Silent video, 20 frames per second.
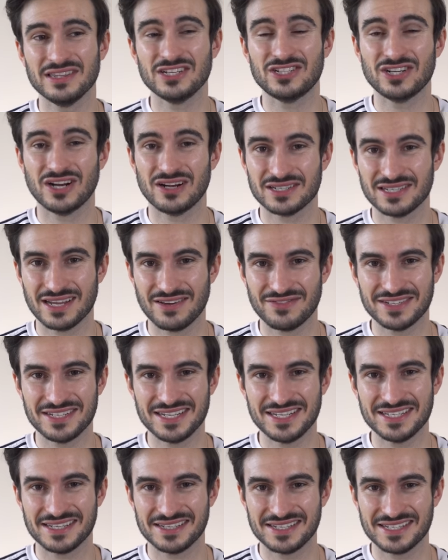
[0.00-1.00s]
the Chuck
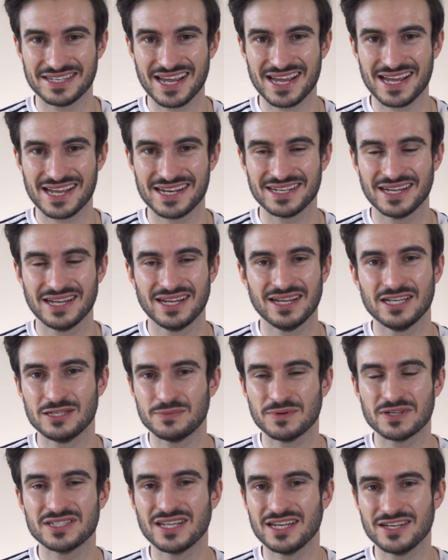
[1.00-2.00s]
70s instead is
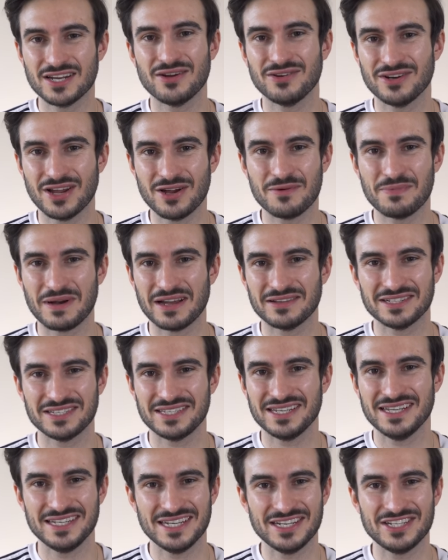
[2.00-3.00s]
because they don't know about the
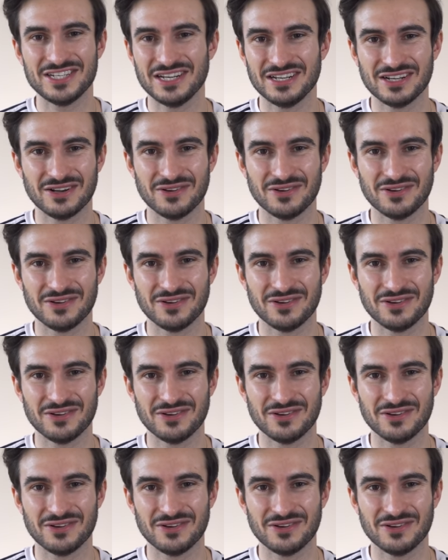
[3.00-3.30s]
CDG